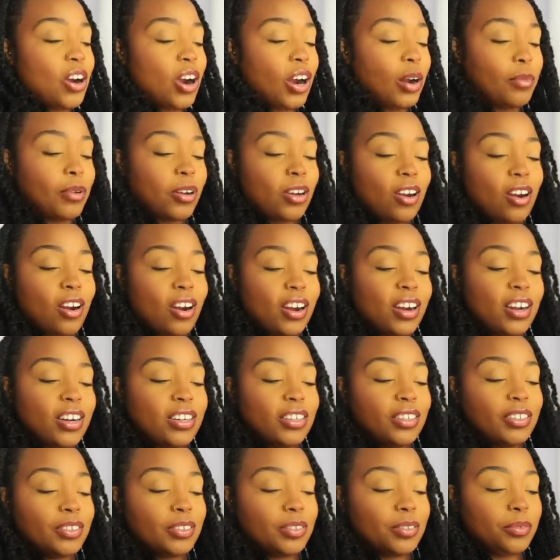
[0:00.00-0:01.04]
karma card.
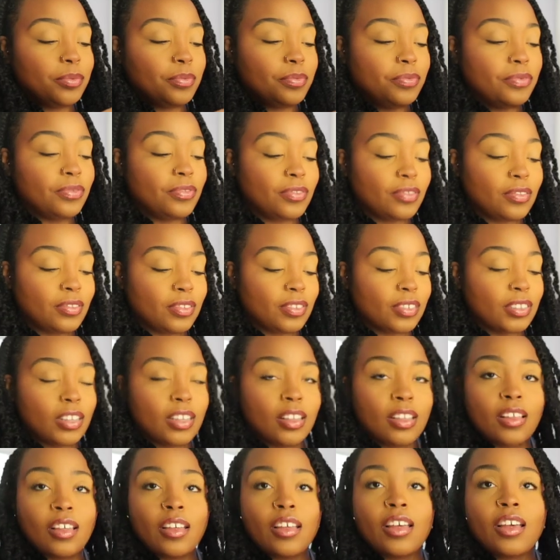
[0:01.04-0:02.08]
All
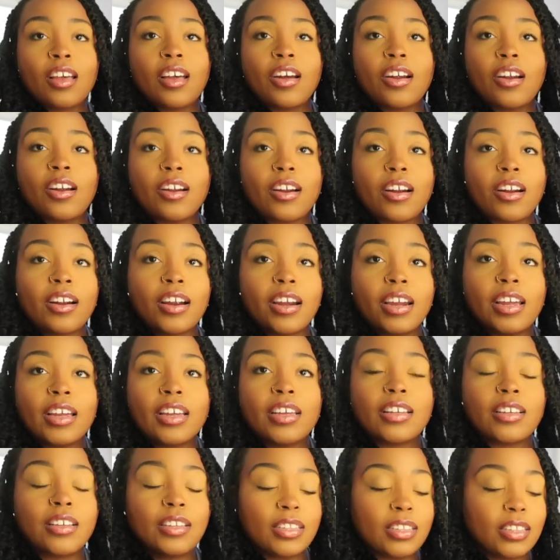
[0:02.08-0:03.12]
right.
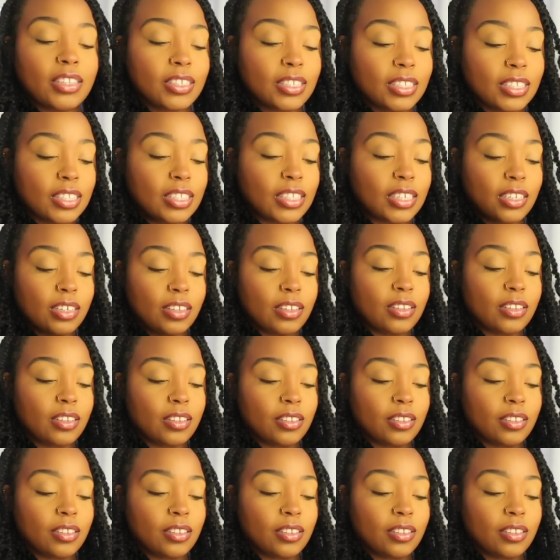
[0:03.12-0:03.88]
Let's see.